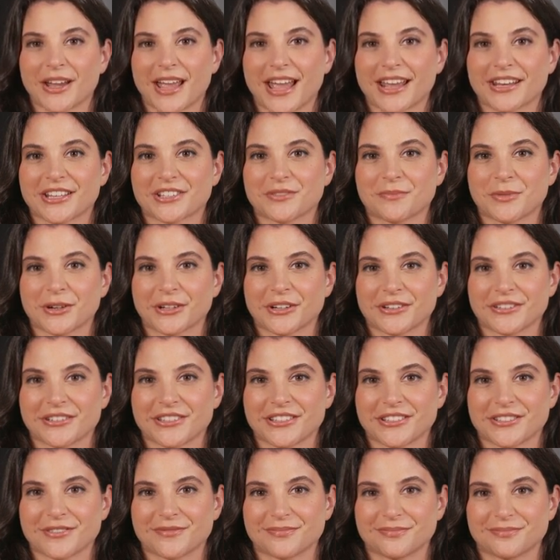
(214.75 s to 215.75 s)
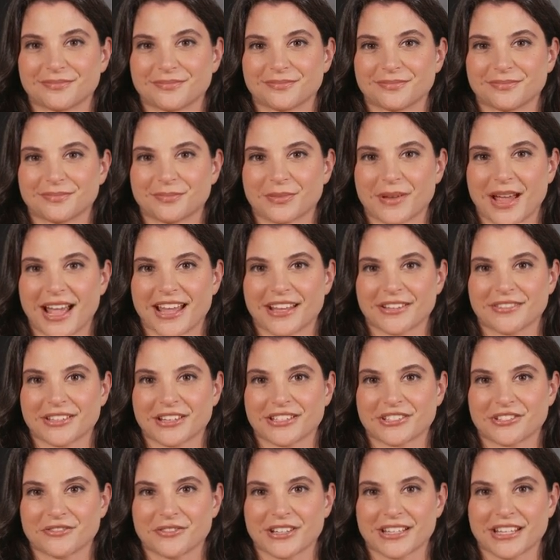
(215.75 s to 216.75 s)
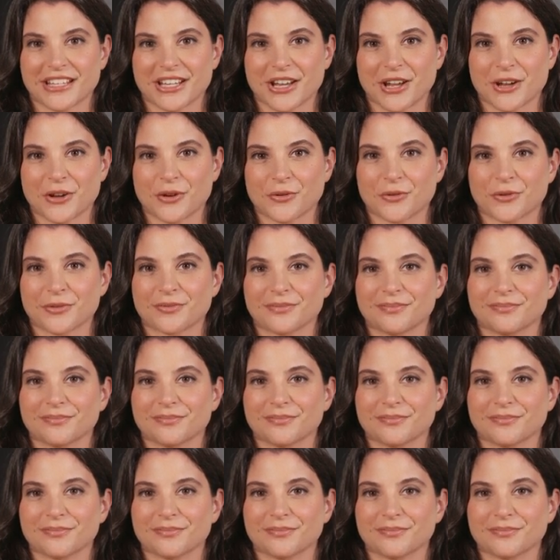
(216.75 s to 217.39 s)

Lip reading: experts. Like this video,